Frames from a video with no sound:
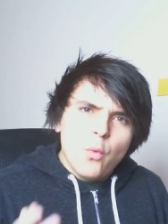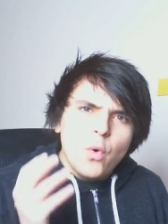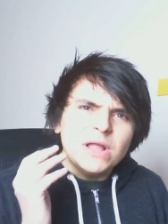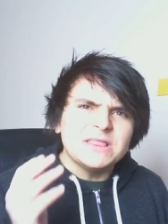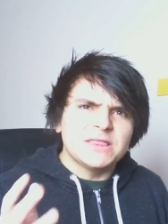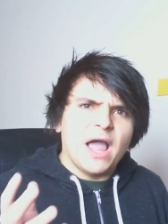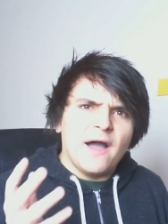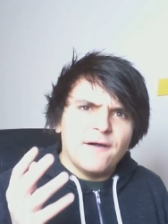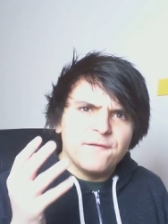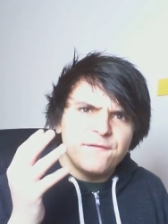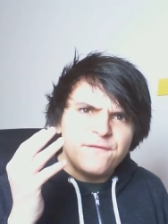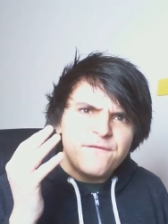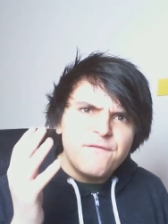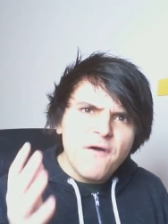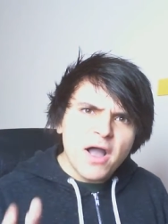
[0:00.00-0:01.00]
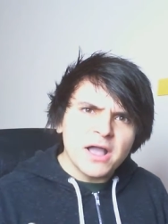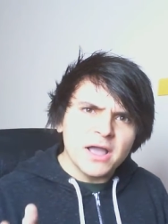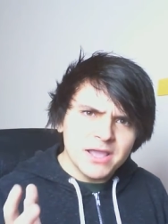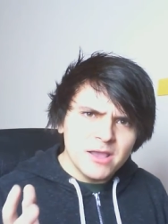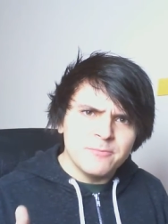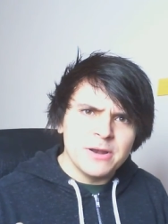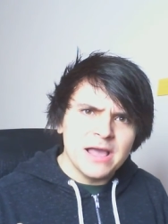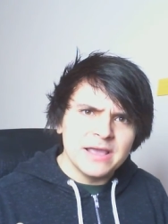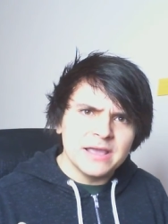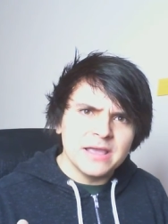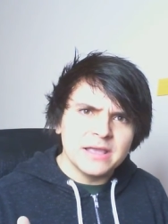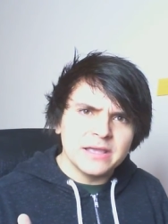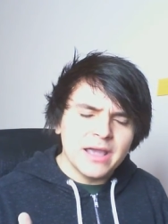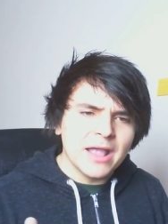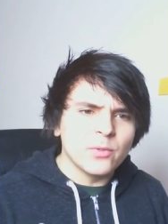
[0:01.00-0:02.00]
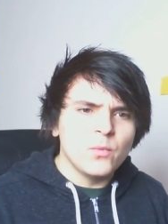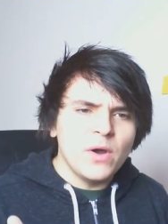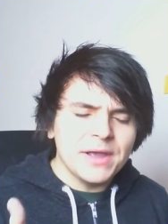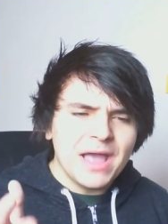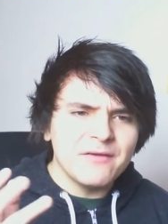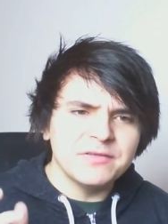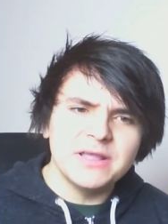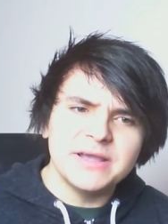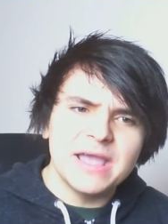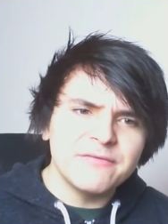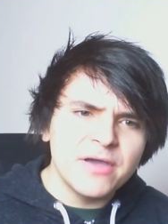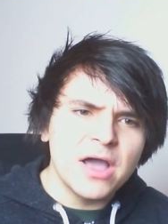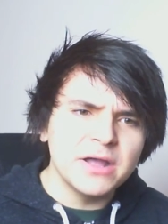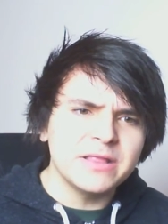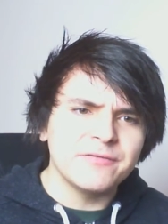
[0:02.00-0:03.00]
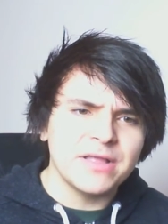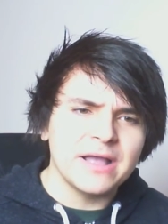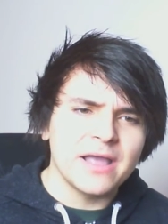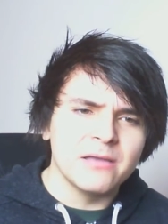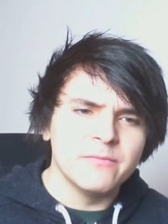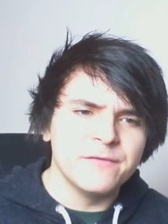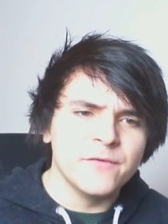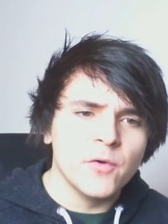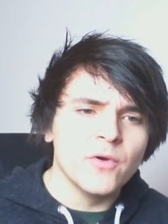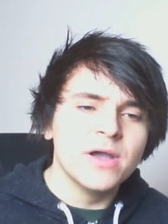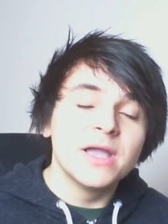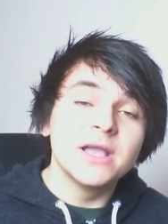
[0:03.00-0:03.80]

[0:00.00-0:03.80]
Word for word: what the fuck are you playing? And why haven't I ever heard of that game before?